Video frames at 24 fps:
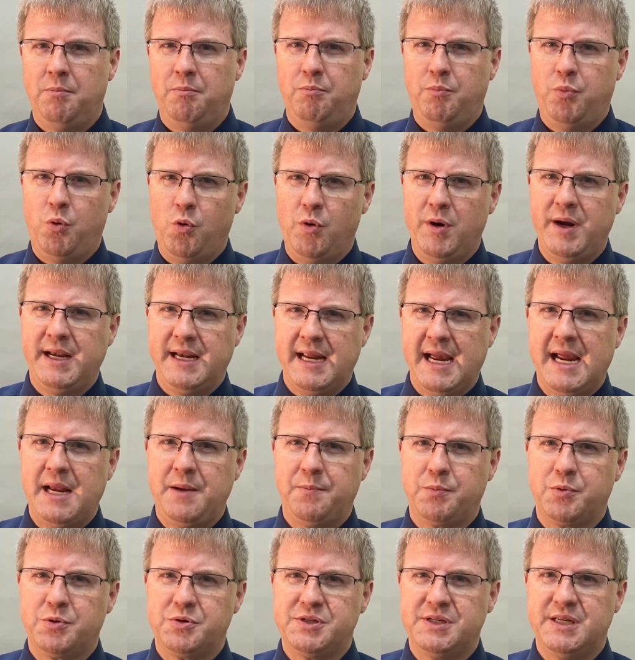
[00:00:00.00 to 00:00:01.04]

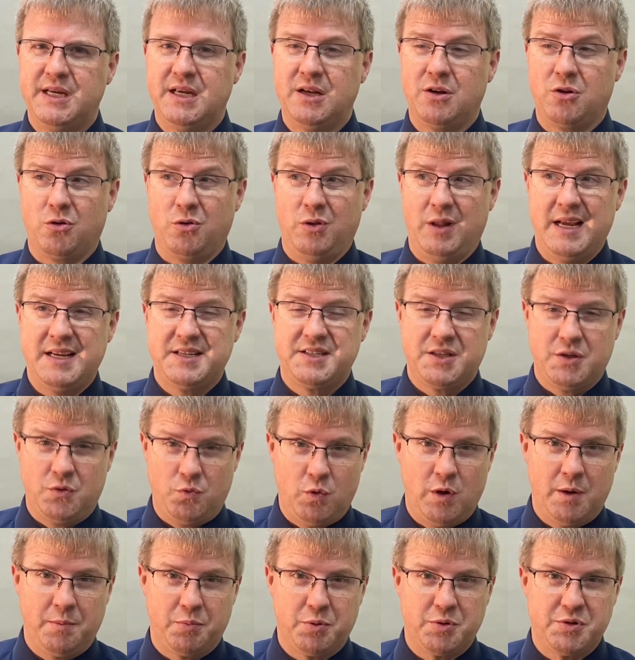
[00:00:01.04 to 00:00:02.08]
0.8% or less than
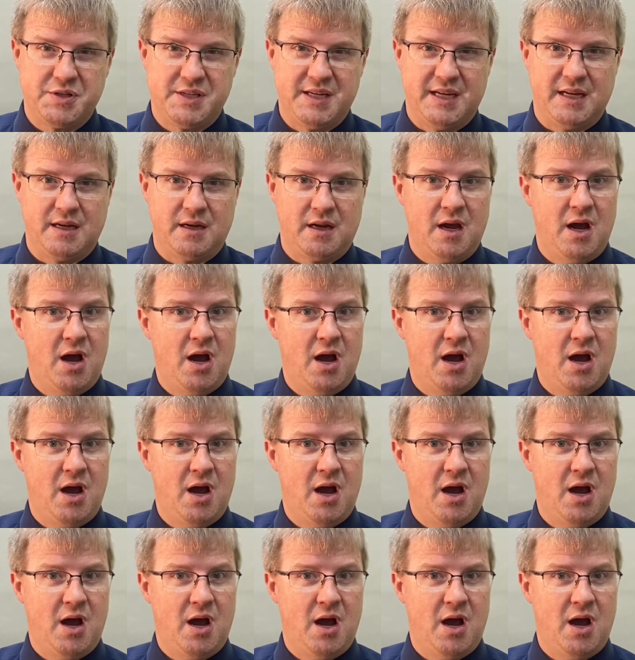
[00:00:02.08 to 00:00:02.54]
1%